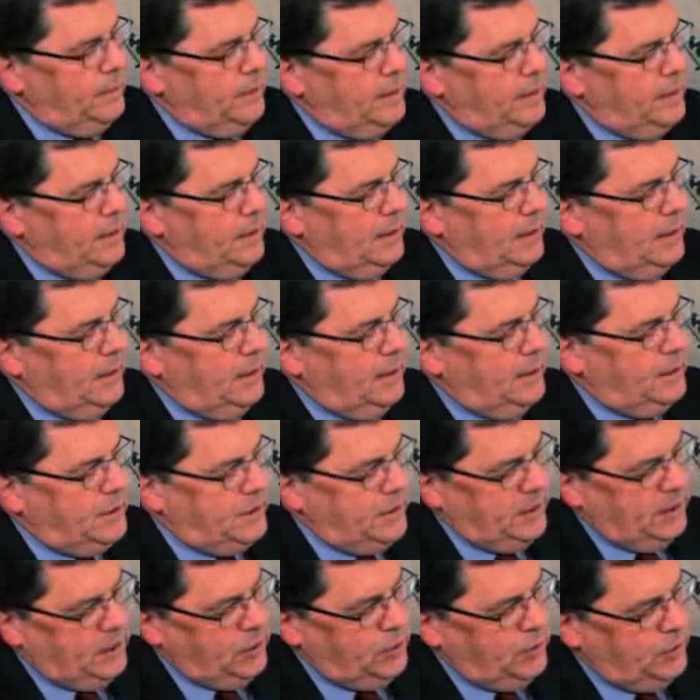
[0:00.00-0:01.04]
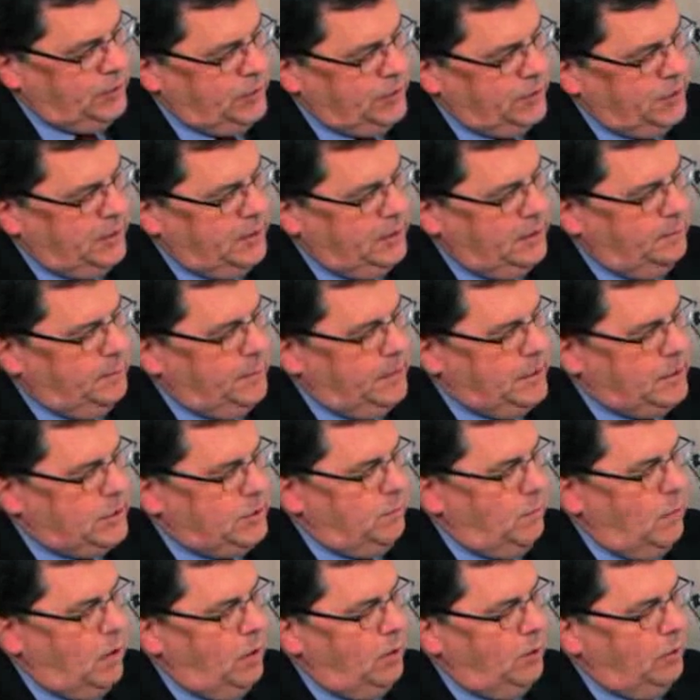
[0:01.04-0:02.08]
The incisions tend to be
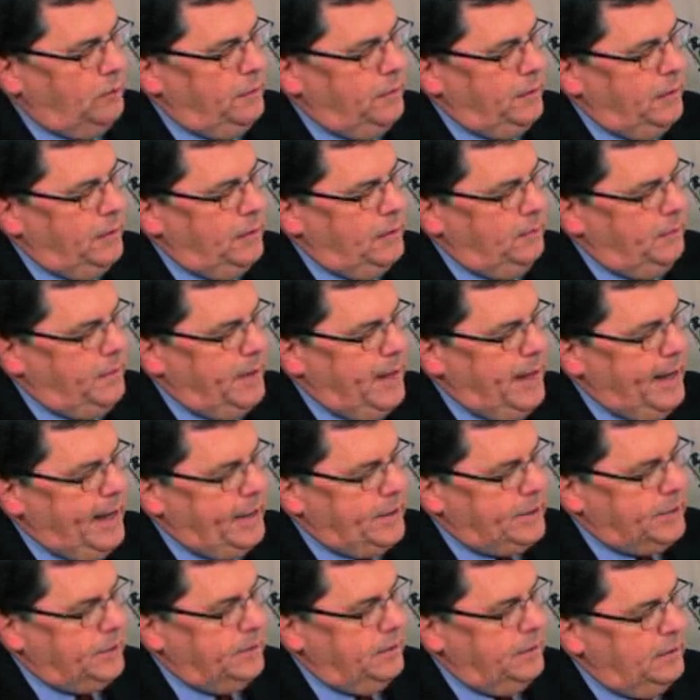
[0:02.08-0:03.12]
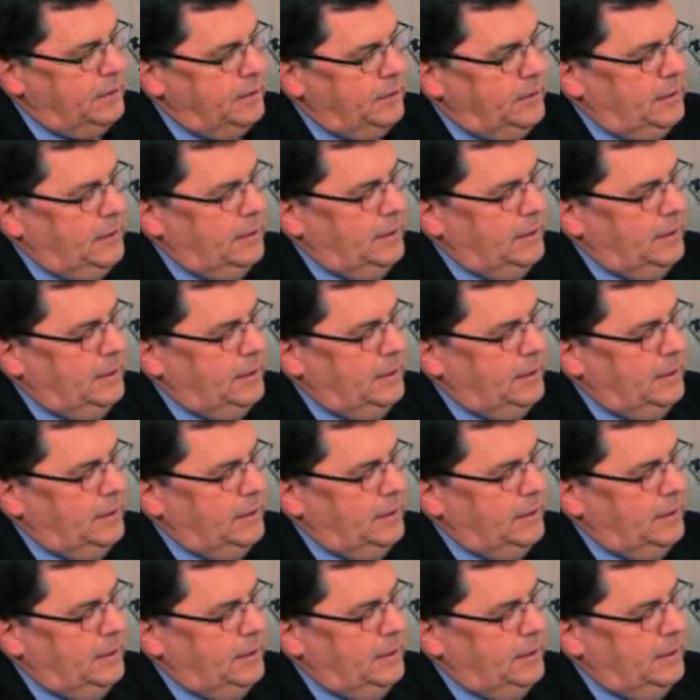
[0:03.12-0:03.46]
smaller than in the past,